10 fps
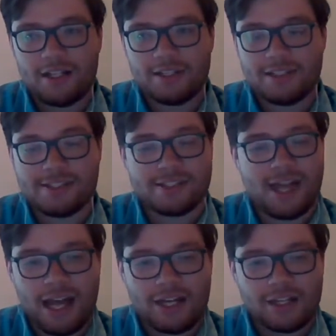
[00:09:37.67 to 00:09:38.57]

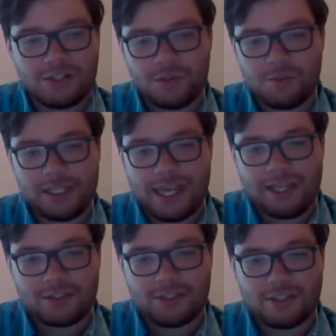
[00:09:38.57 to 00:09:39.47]
desire to
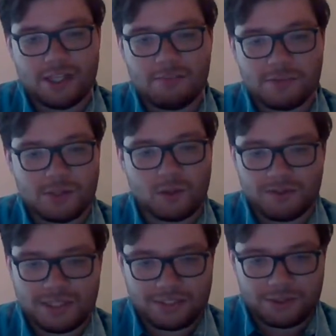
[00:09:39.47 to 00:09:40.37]
engage in some sort of
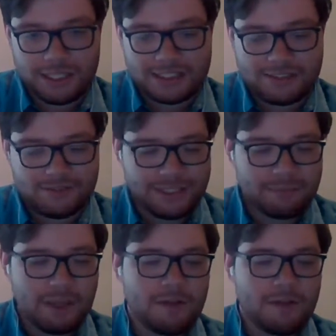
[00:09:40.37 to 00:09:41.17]
sexual activity,